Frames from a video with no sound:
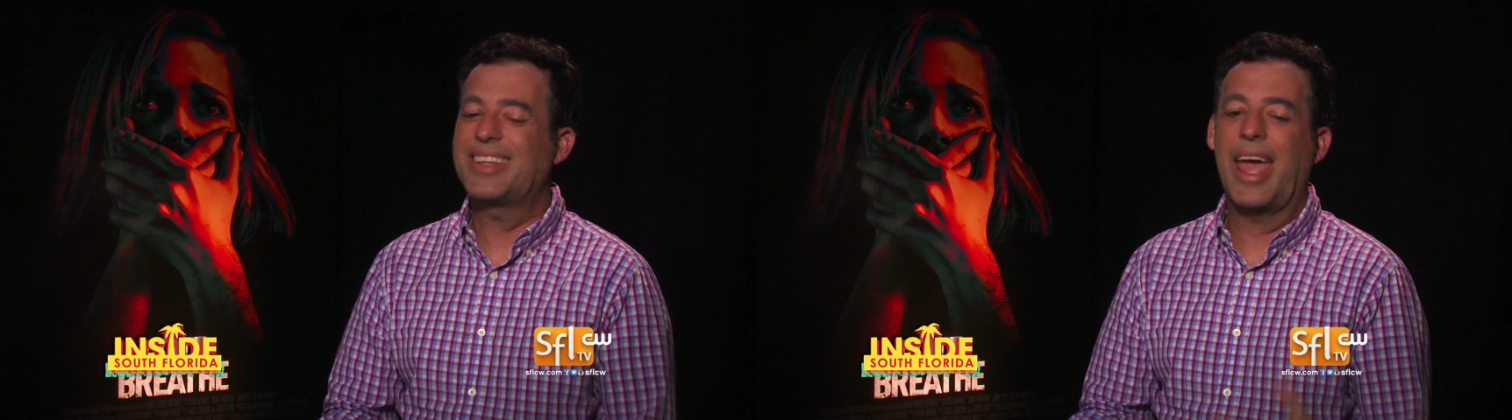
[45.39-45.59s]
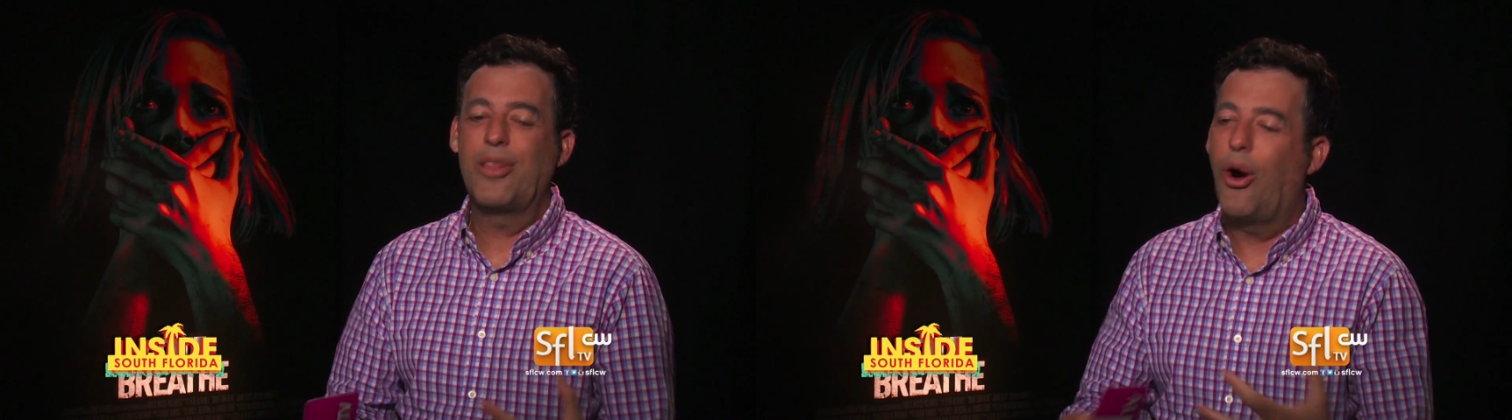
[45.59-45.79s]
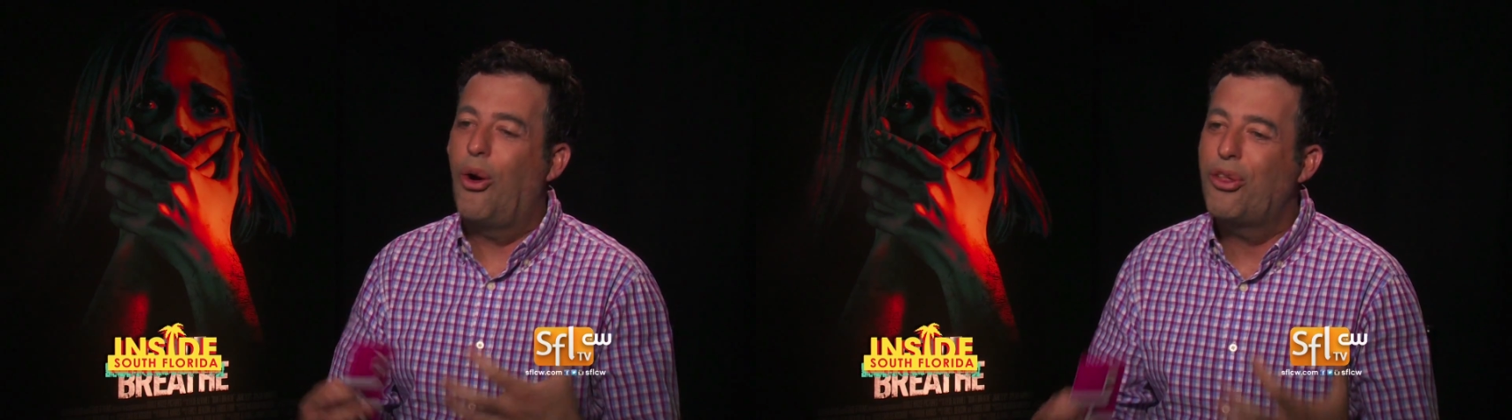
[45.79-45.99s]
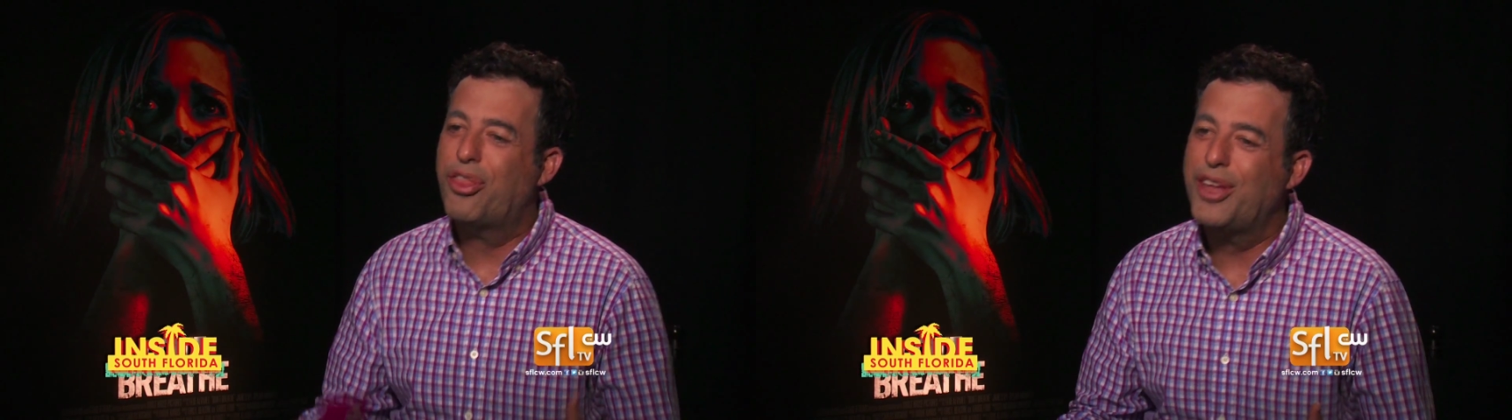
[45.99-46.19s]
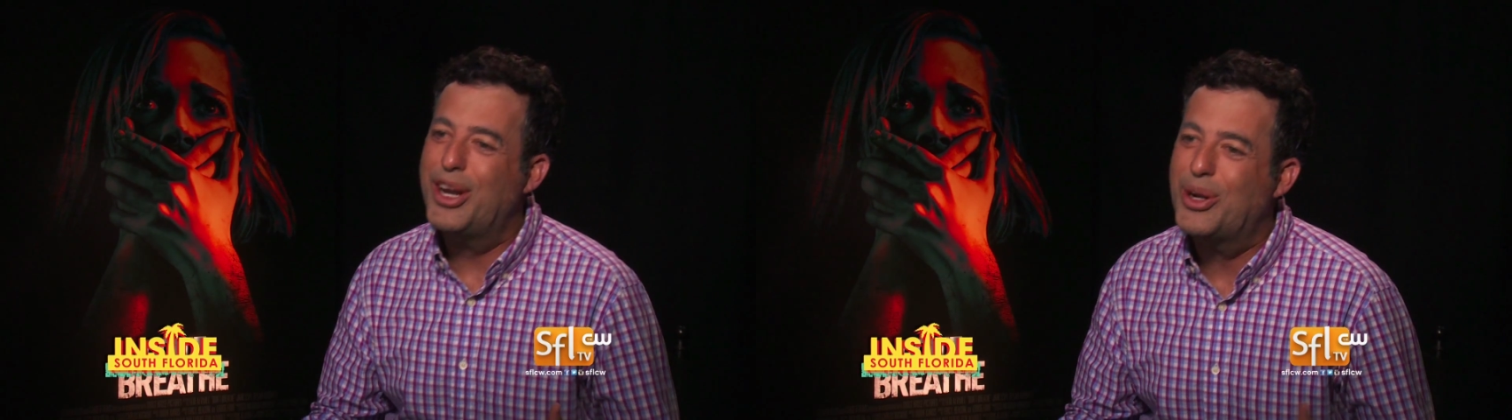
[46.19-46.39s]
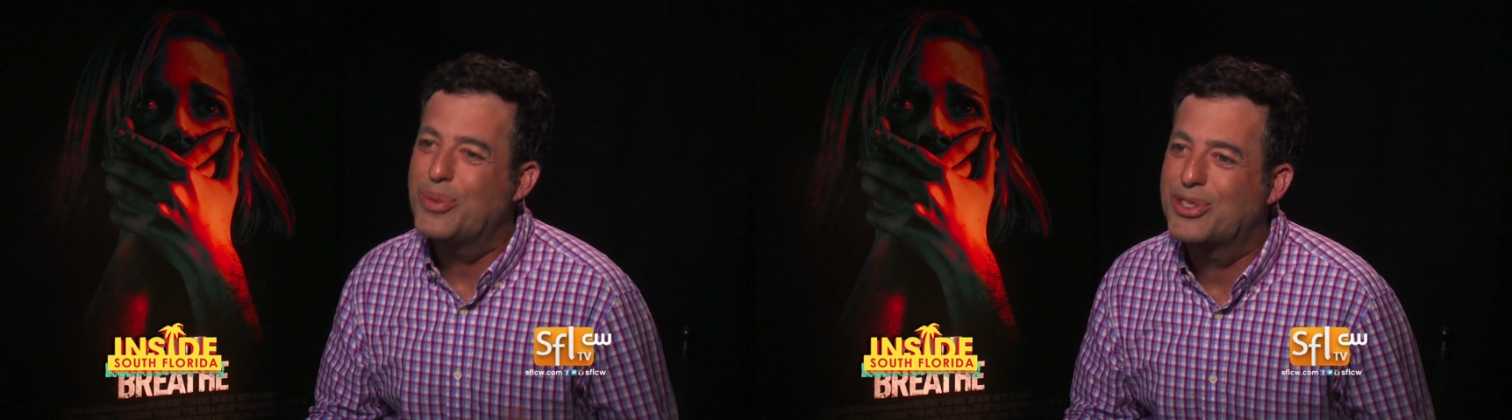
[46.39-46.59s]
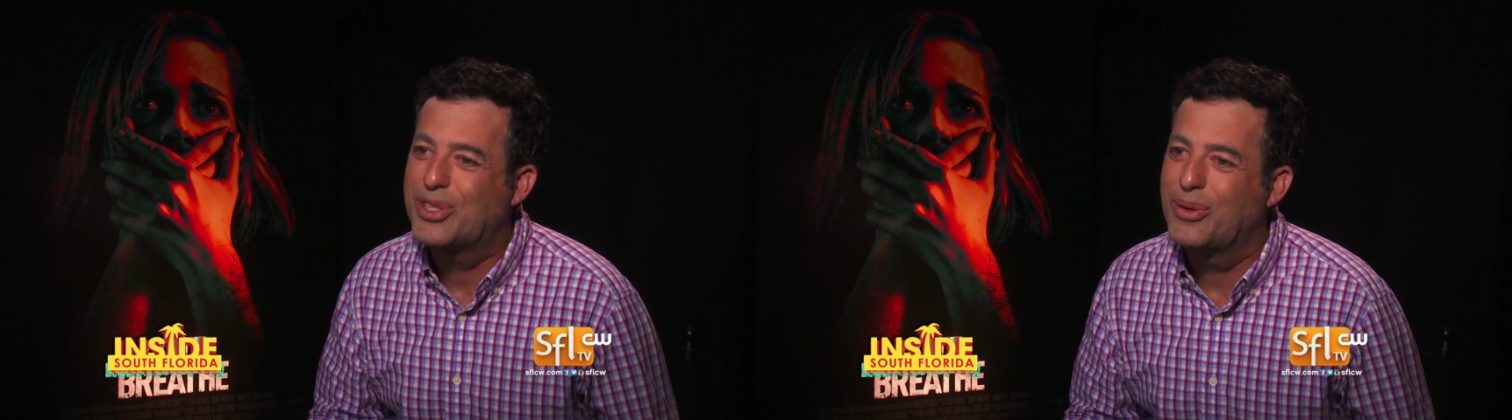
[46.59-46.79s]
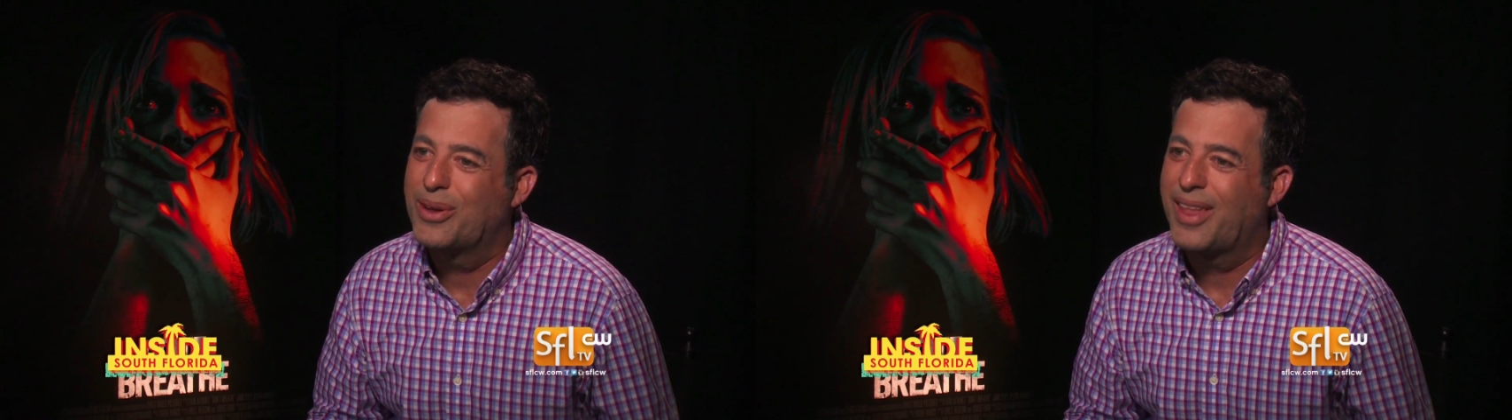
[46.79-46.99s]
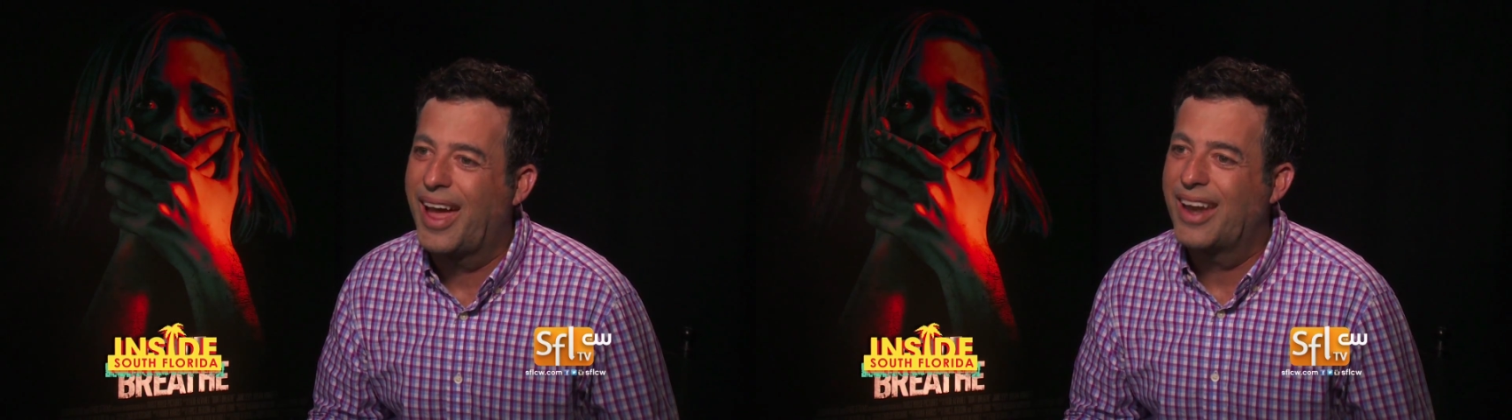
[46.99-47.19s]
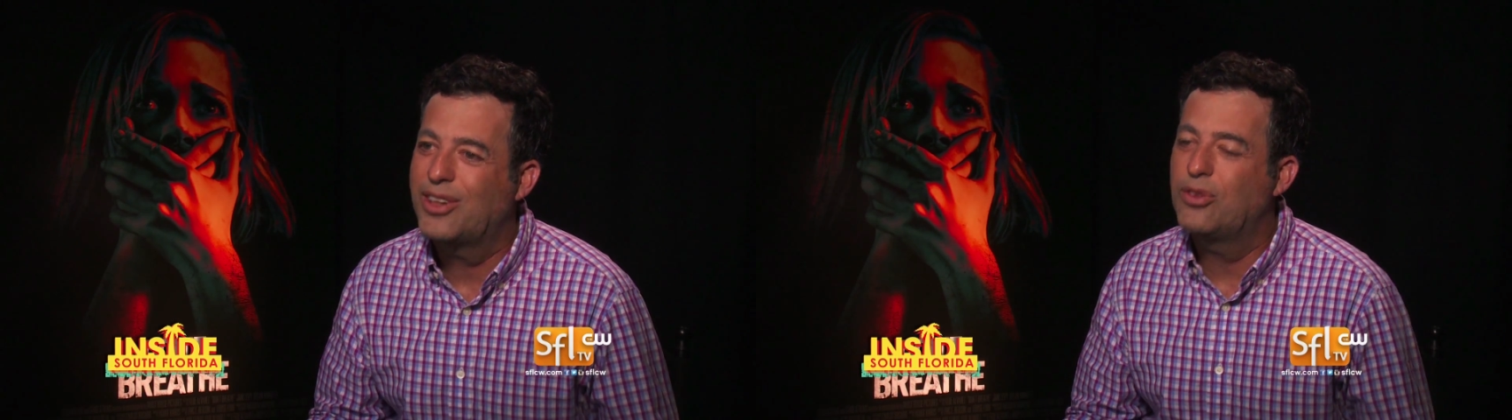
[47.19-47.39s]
And the whole theater was doing that.